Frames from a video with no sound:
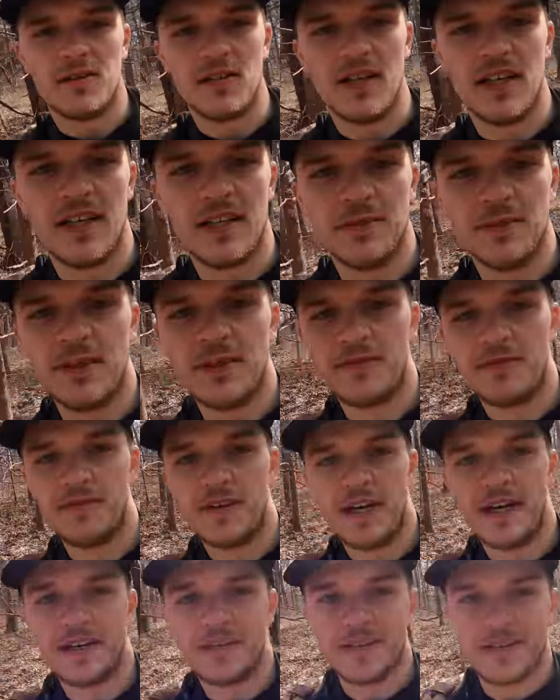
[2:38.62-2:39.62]
right we have
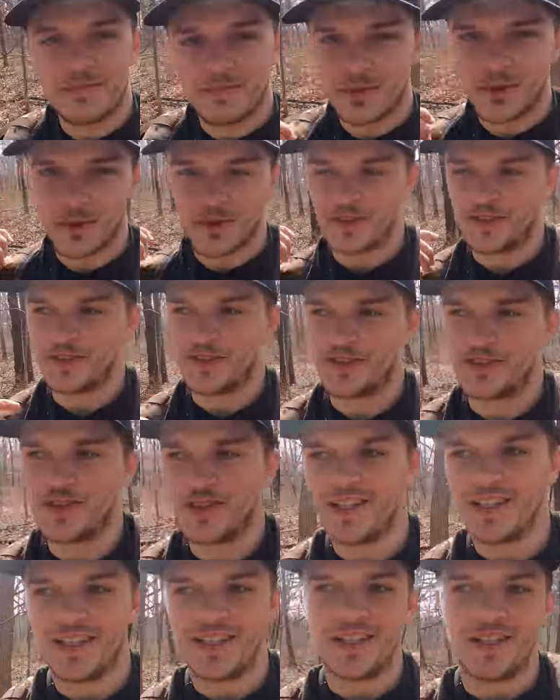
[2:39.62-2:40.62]
finally broken the
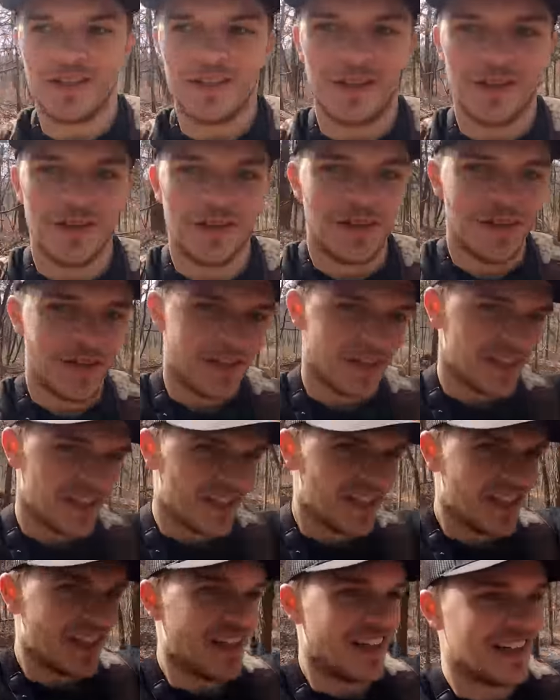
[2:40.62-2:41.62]
streak here
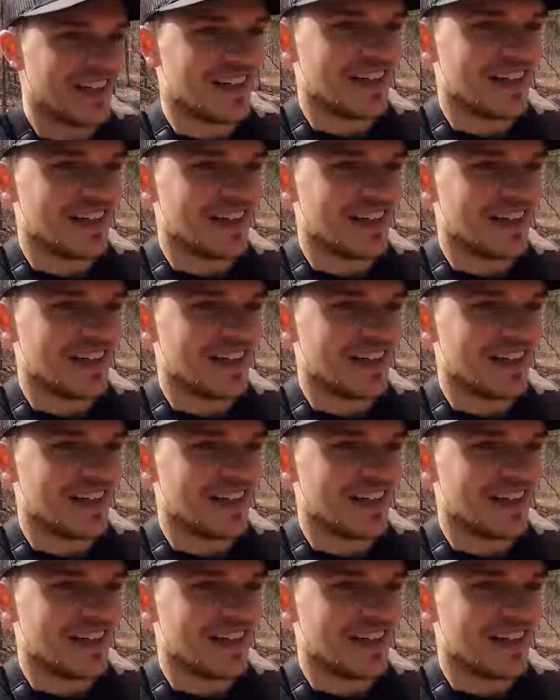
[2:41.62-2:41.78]
and